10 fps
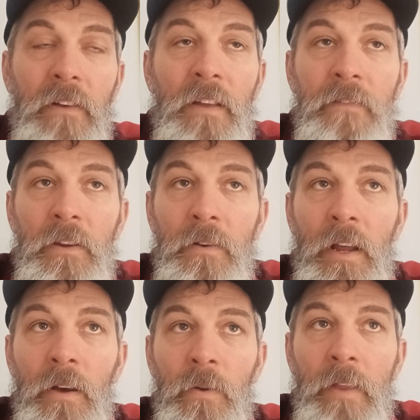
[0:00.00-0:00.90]
of you
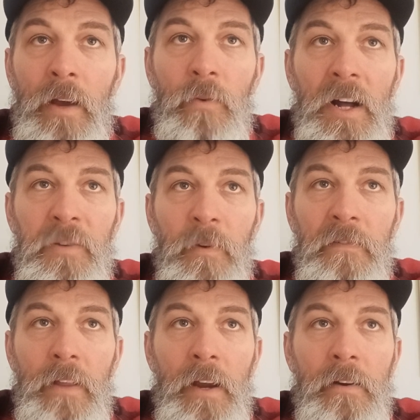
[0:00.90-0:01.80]
know that watchman
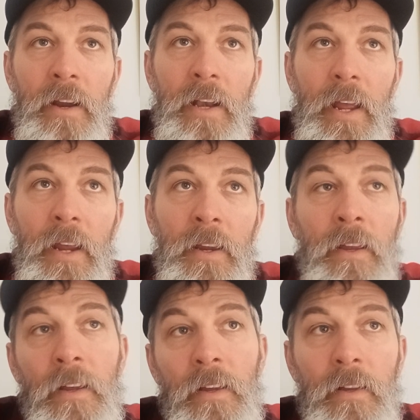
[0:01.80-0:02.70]
for that great day,
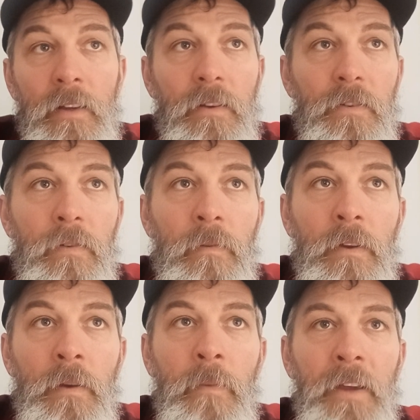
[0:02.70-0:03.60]

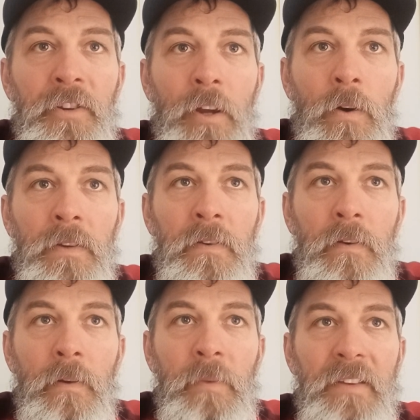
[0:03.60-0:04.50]
you might show it to
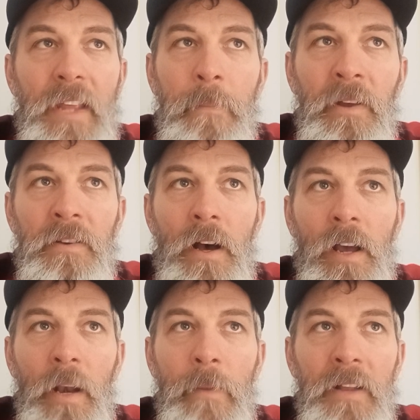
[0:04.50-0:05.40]
them, because they've been
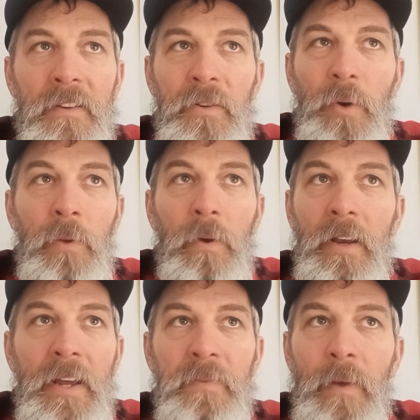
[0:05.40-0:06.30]
talking about this 21
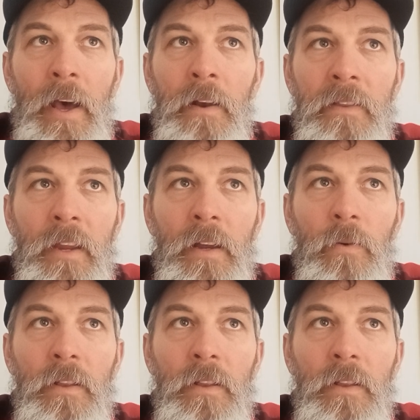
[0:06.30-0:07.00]
days, but I don't think